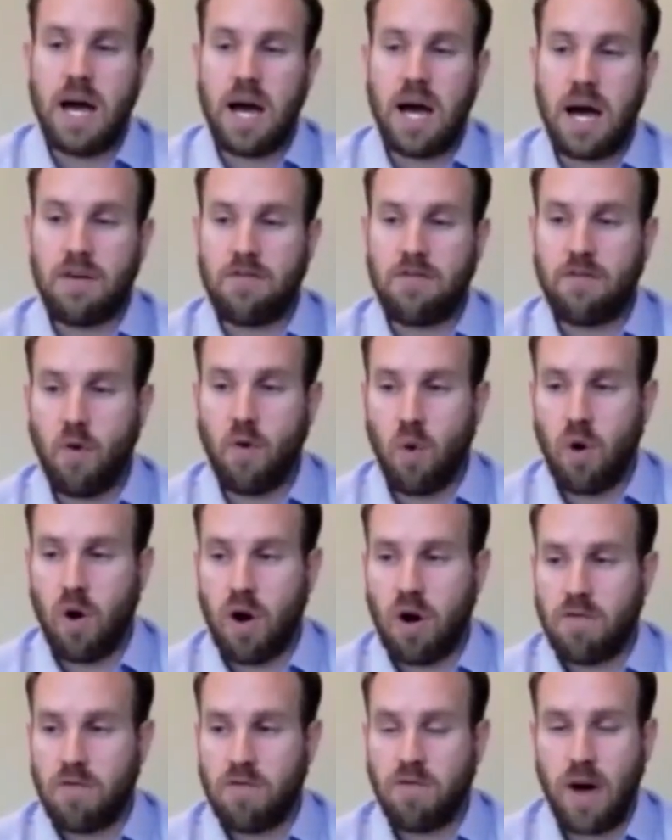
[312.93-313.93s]
Uh,
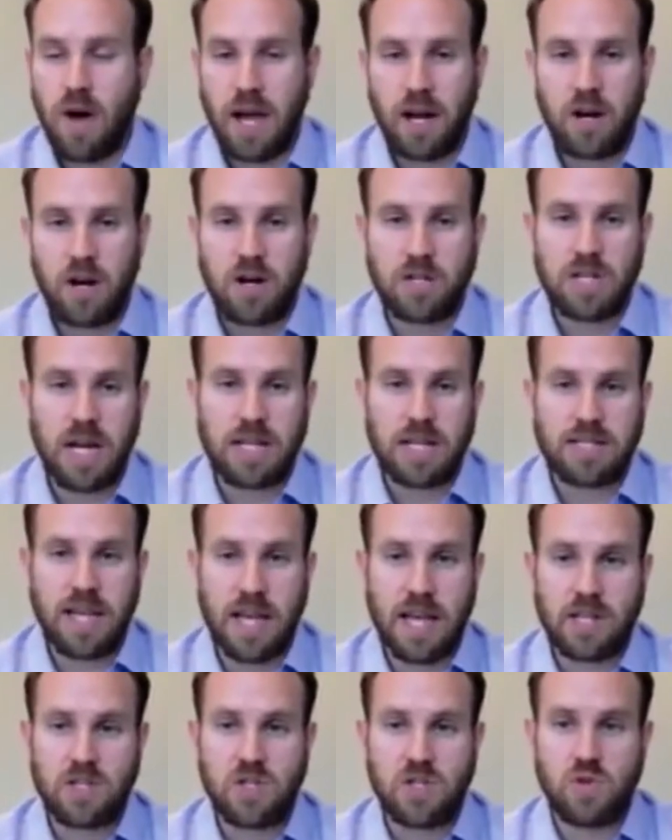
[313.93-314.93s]
for fighters, I
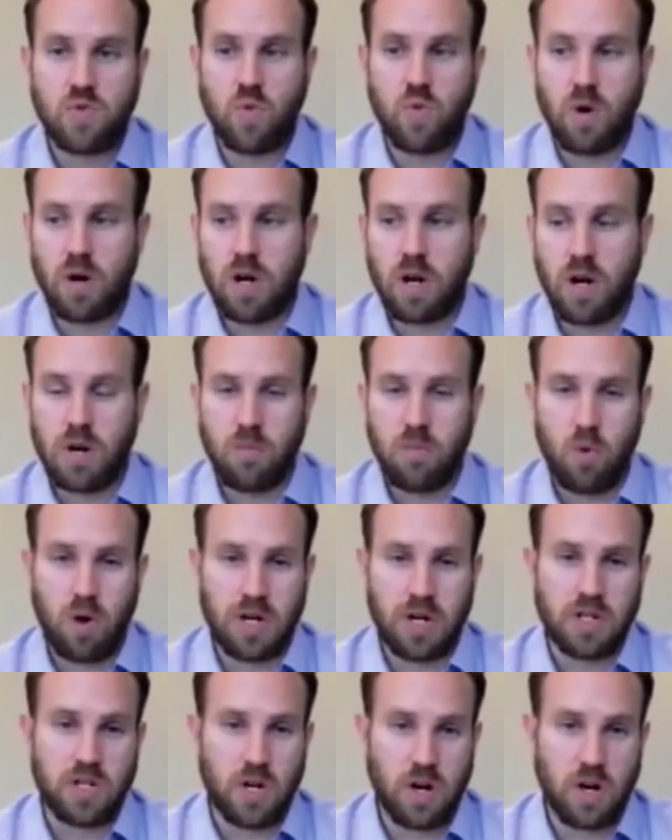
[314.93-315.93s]
tend to work on
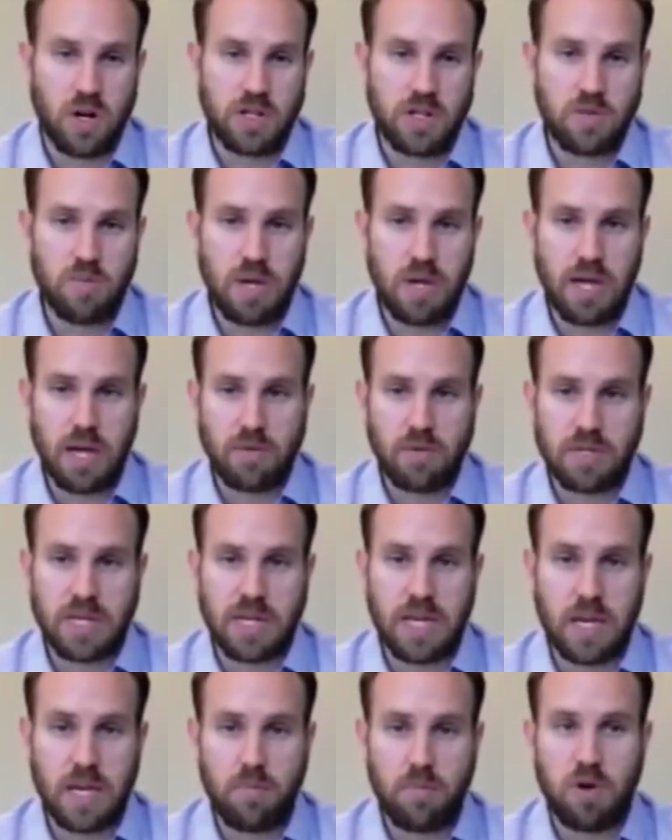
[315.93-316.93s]
more endurance, being able to
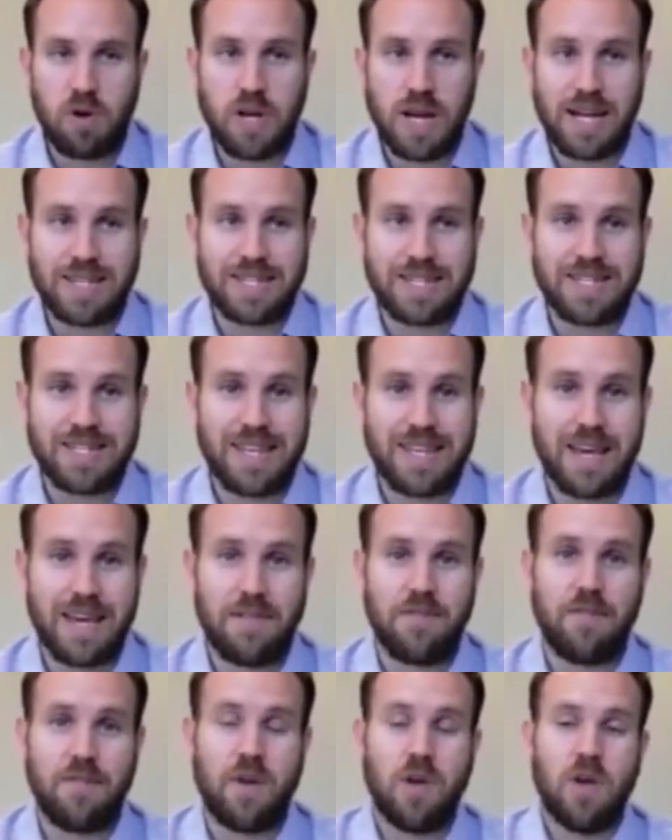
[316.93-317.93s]
keep your neck
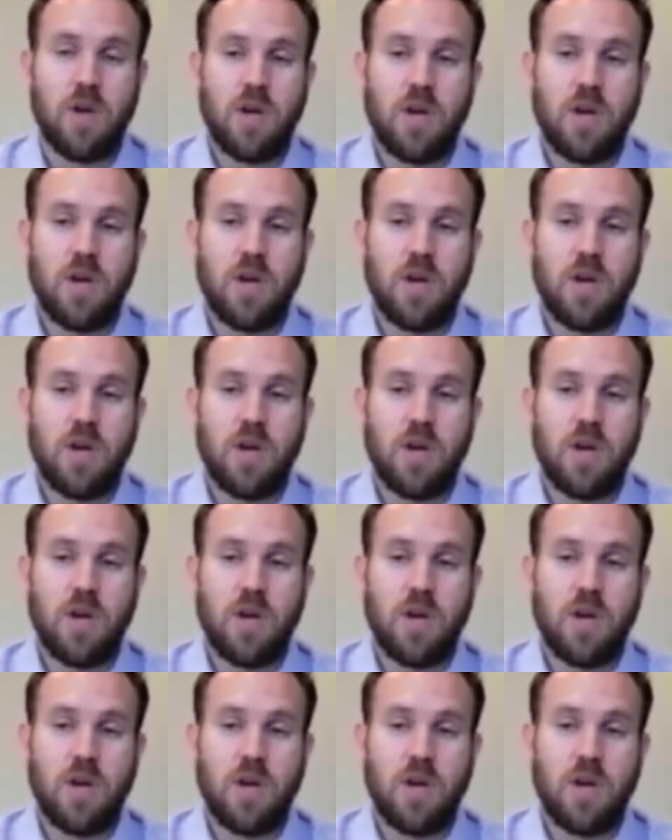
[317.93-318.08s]
stiff